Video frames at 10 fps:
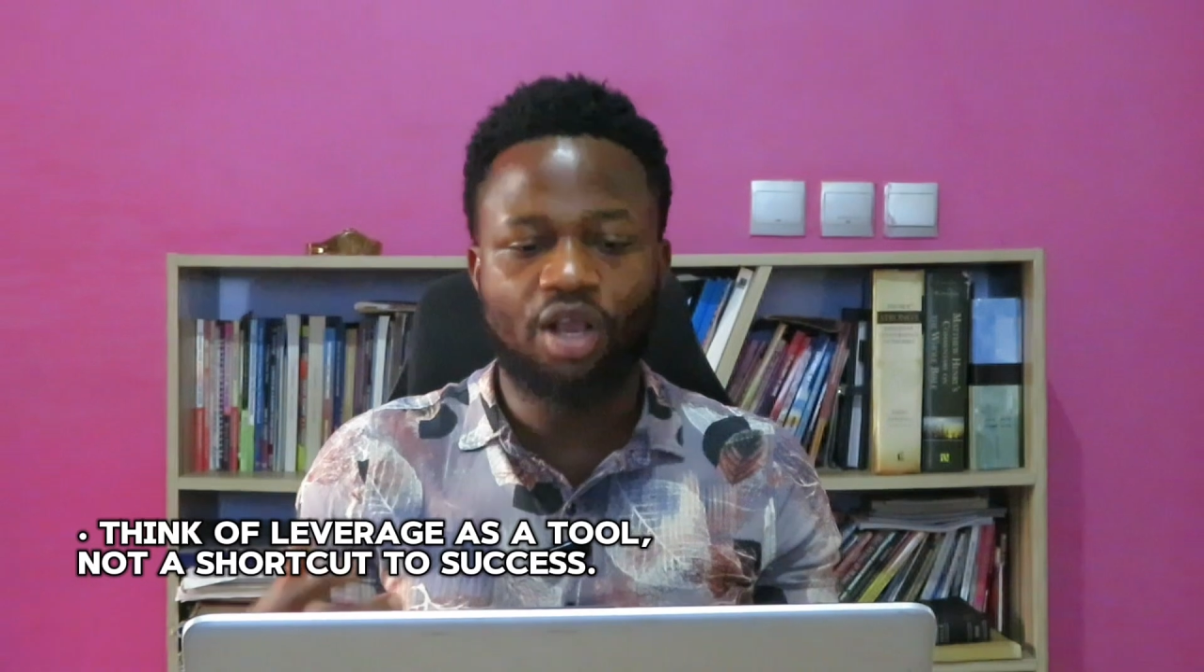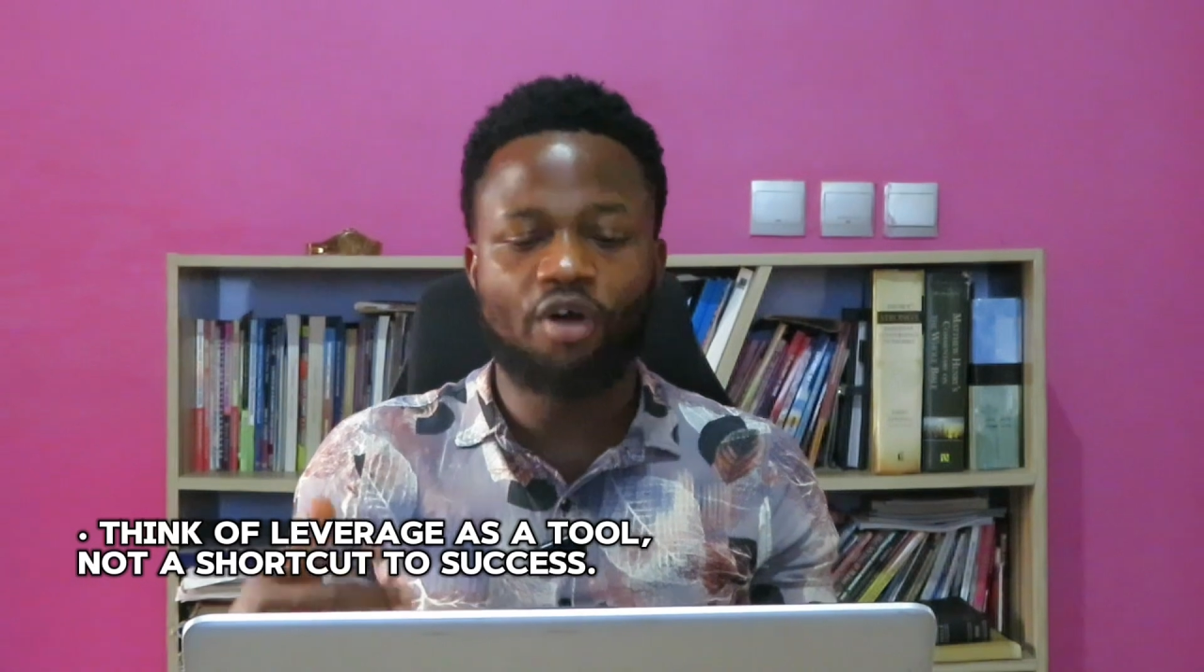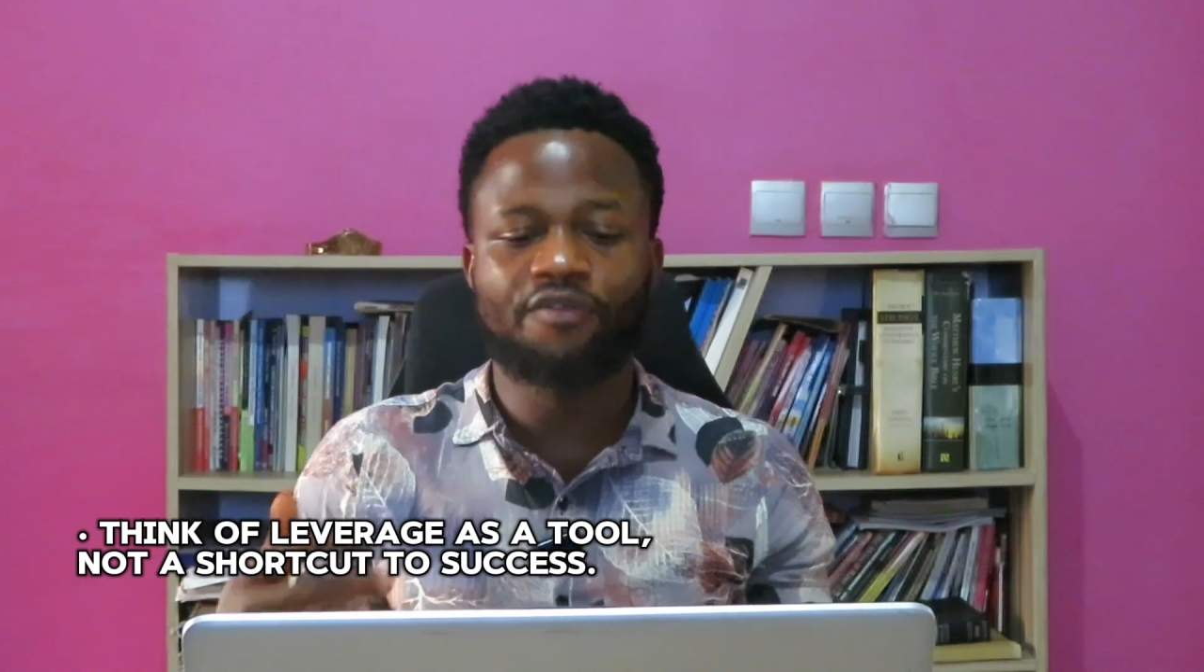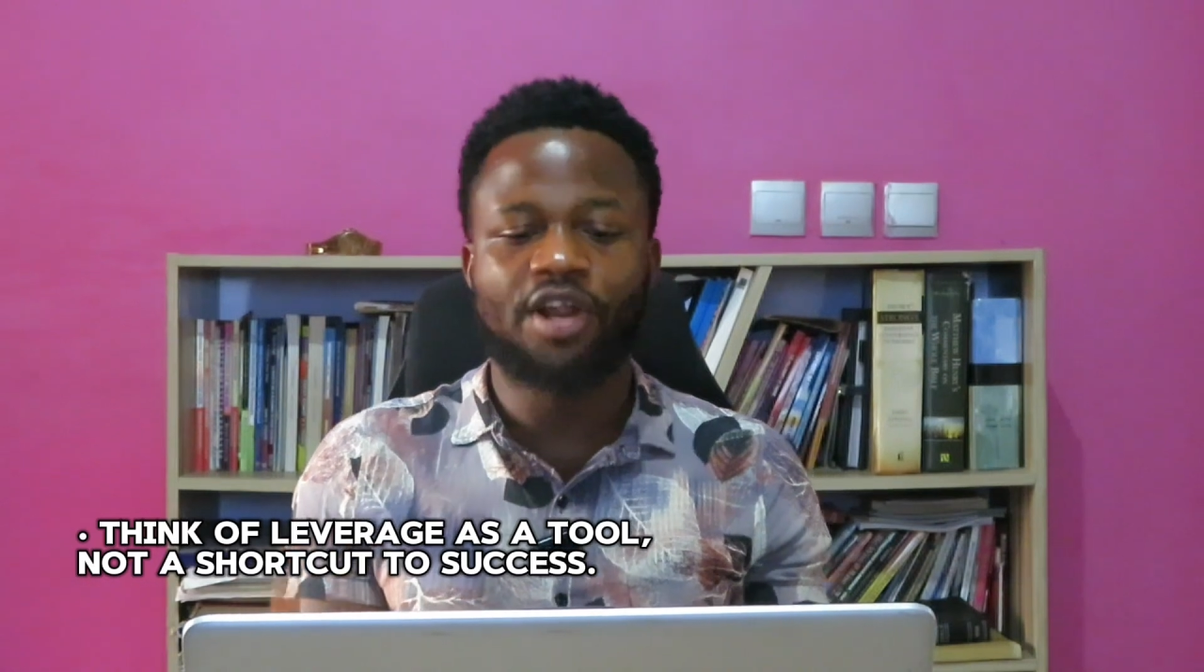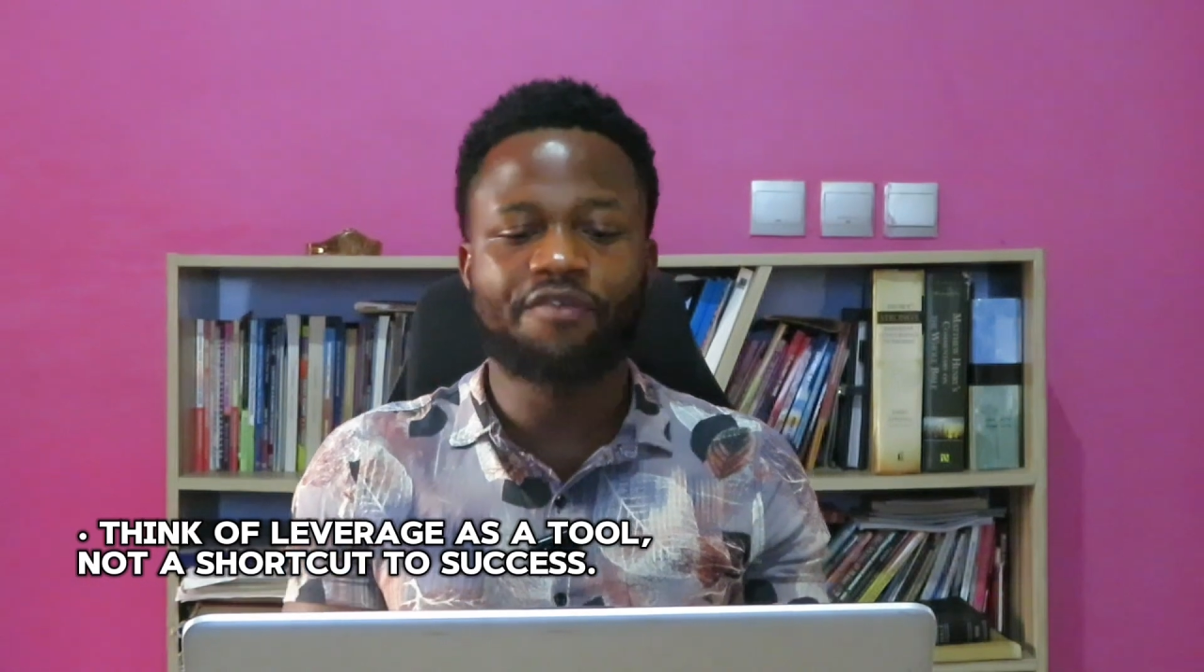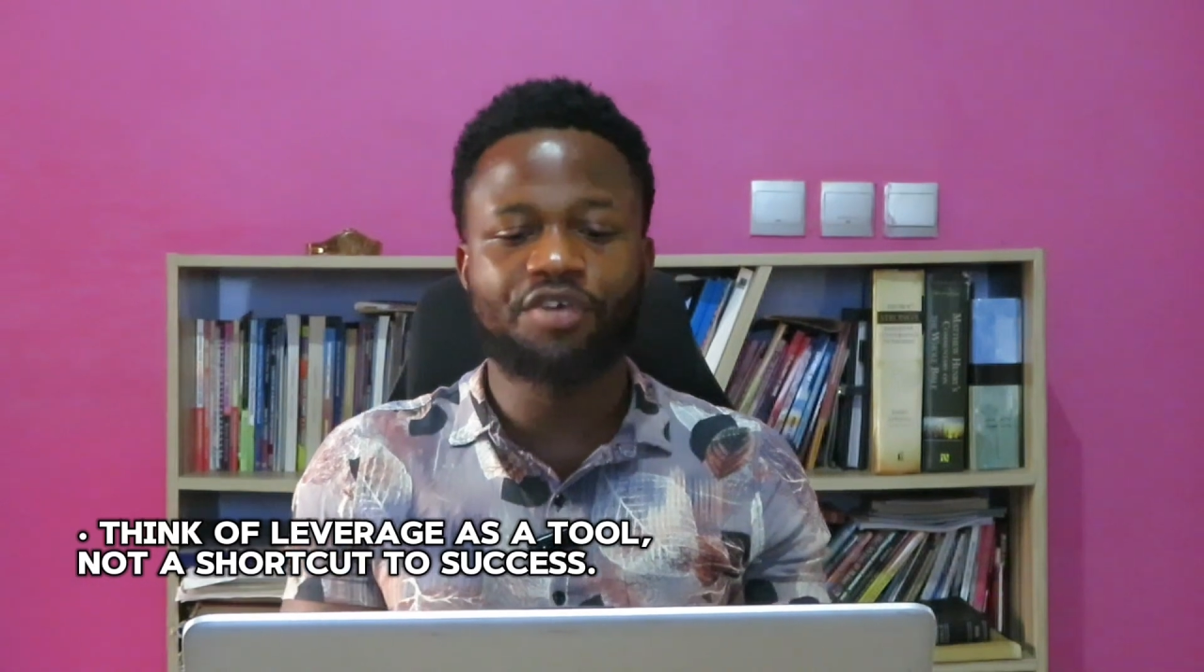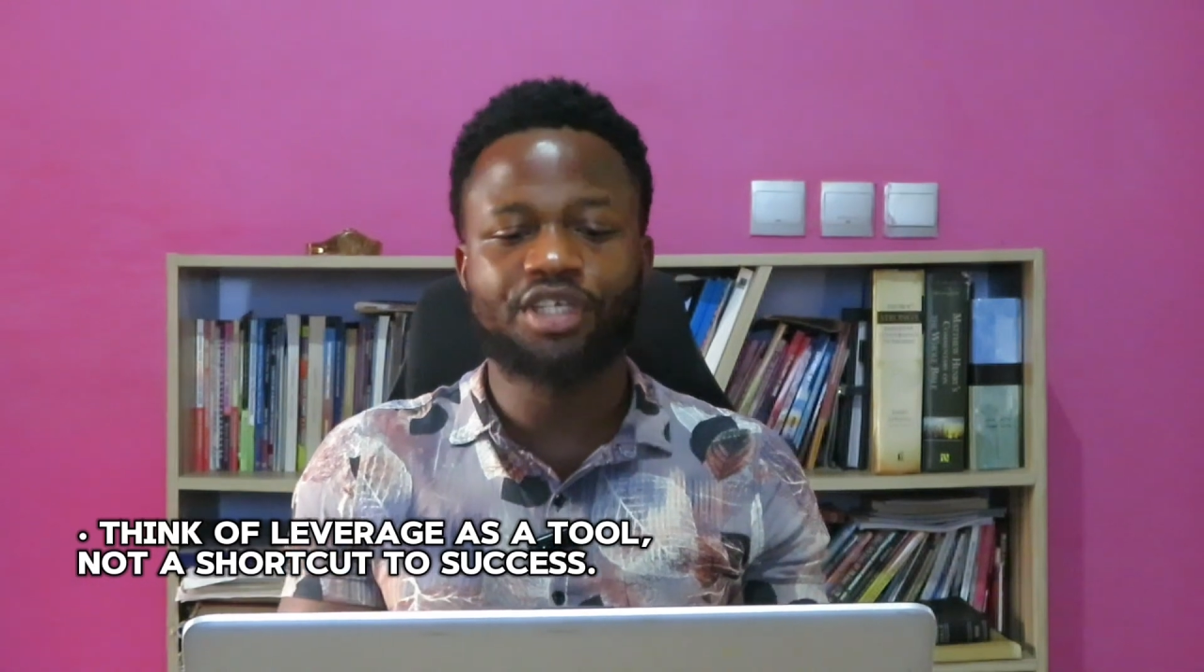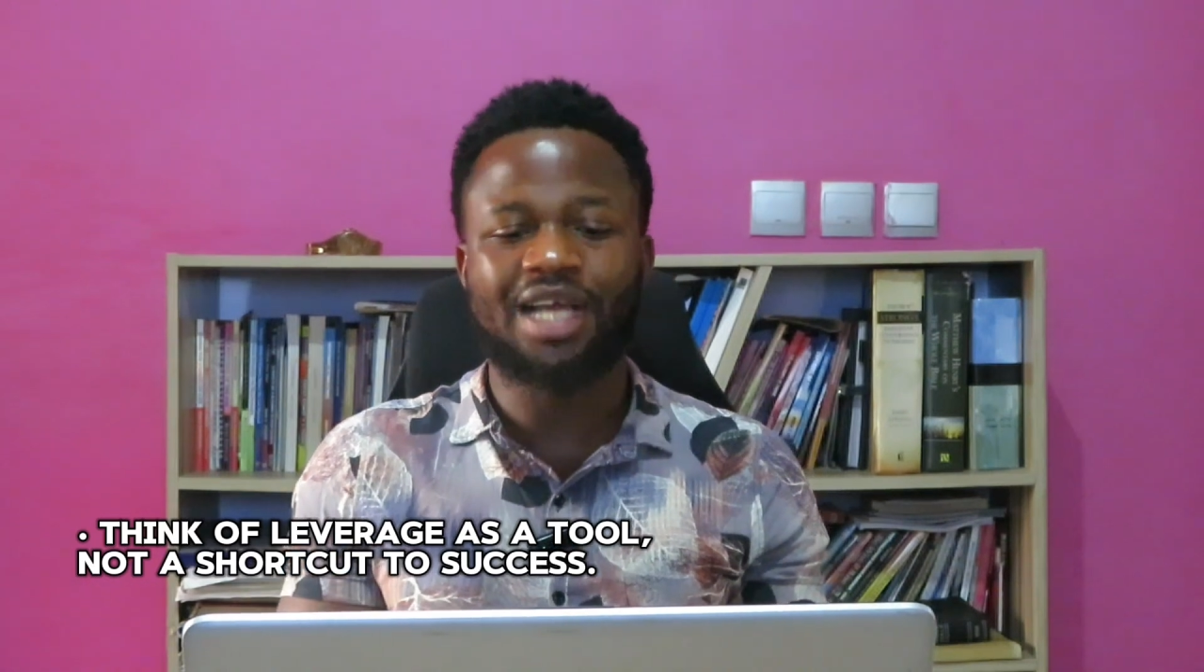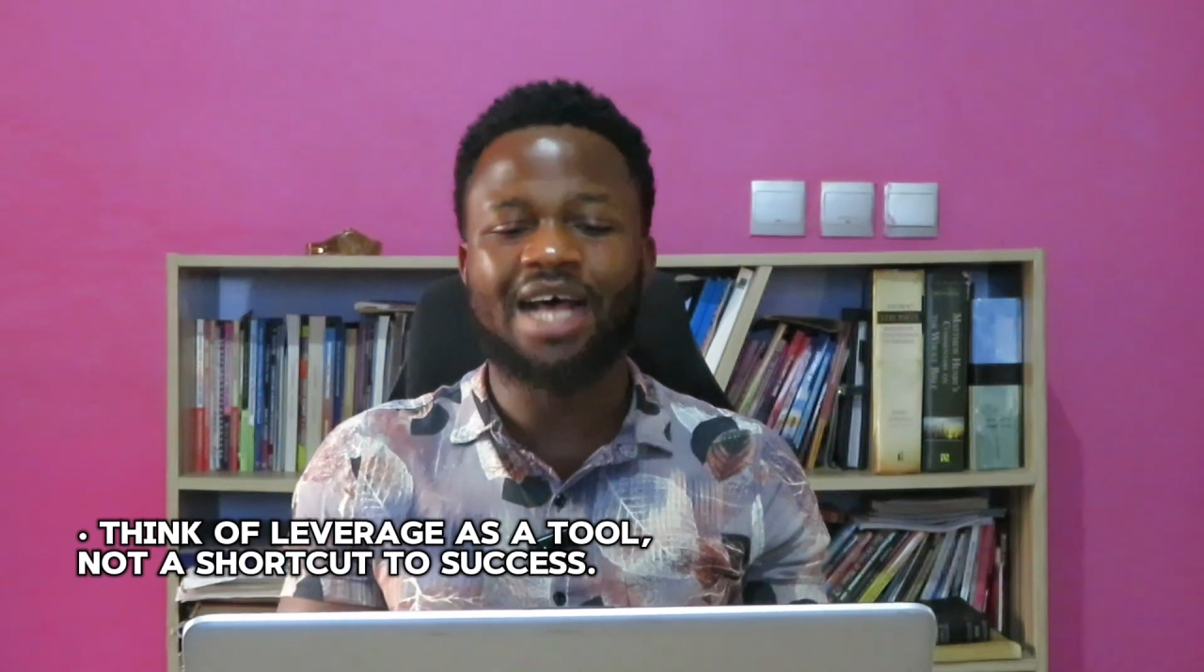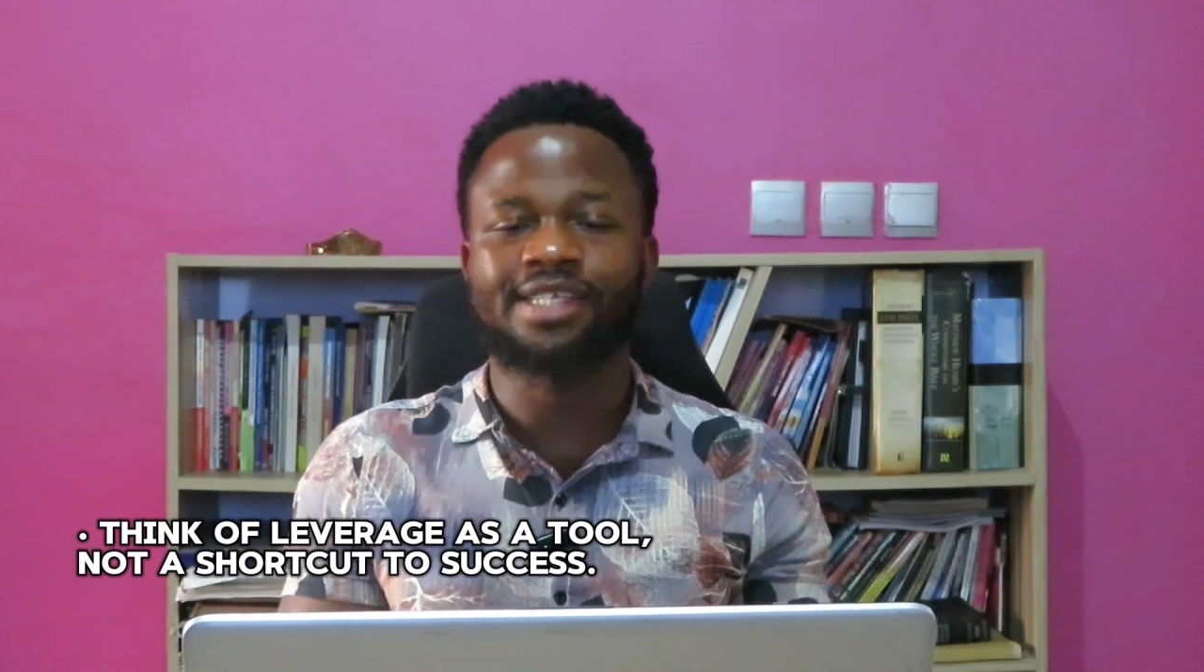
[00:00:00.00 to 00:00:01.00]
think of
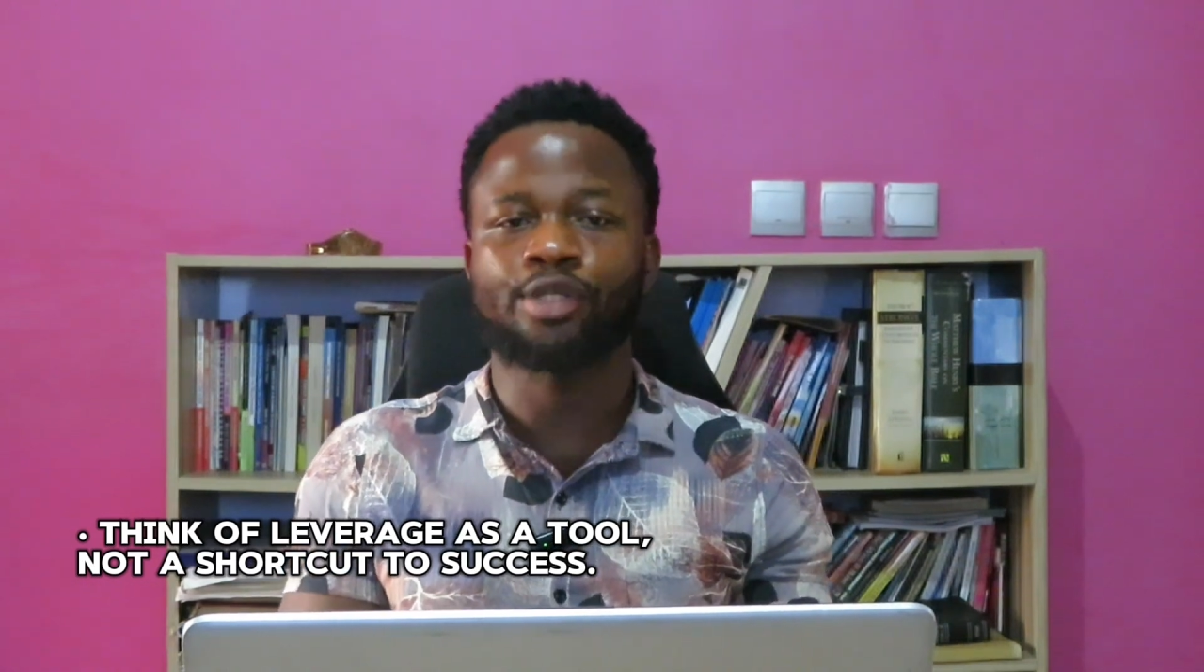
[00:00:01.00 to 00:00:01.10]
leverage